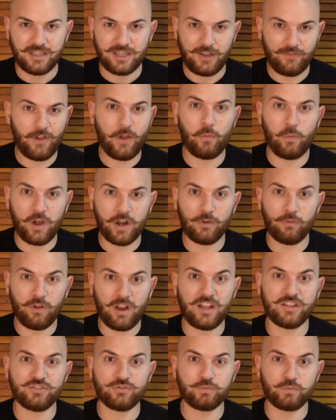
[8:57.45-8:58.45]
If I want to
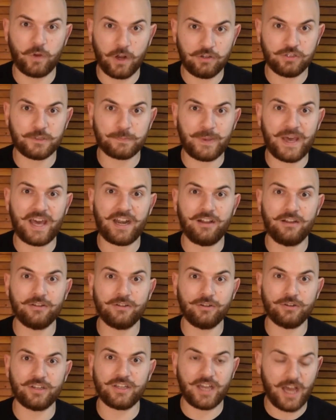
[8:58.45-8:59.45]
watch Roast Battle, I'll
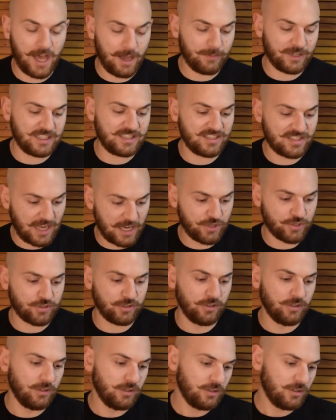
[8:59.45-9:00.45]
go to Comedy
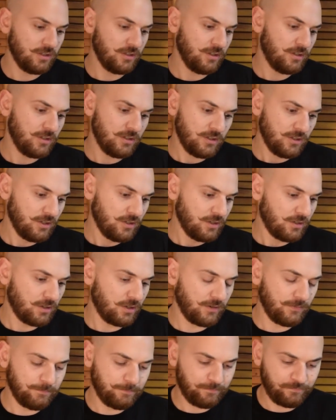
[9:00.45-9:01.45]
Central
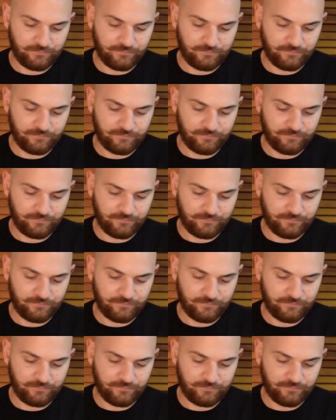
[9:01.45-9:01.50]
or